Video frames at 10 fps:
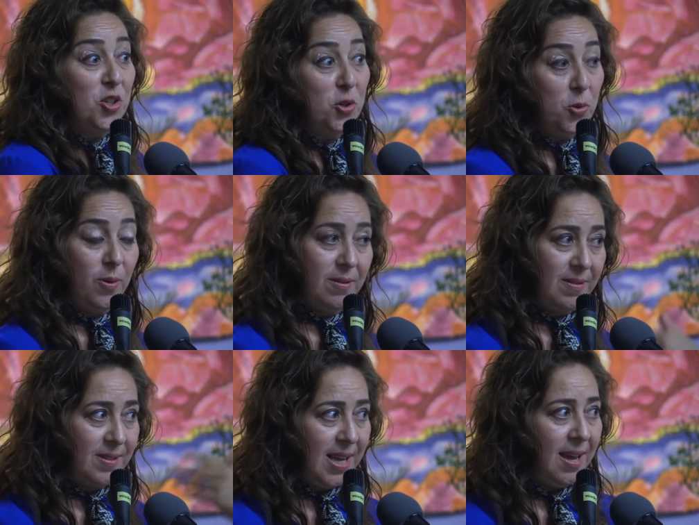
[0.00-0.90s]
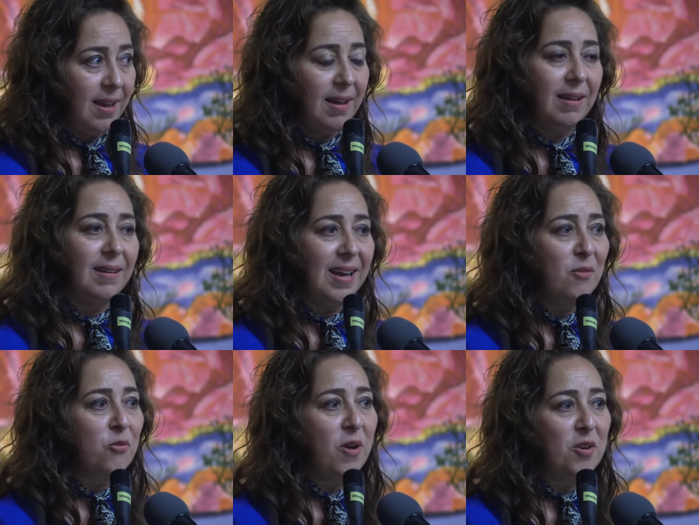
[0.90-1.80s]
to sing in
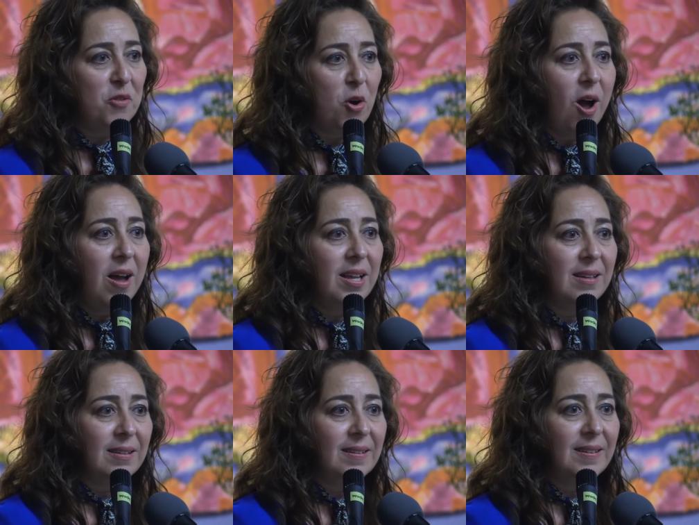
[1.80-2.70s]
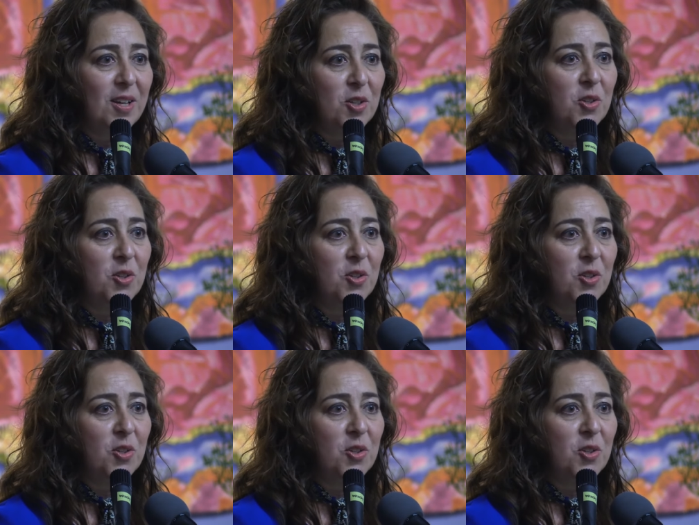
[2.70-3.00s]
front of your audience a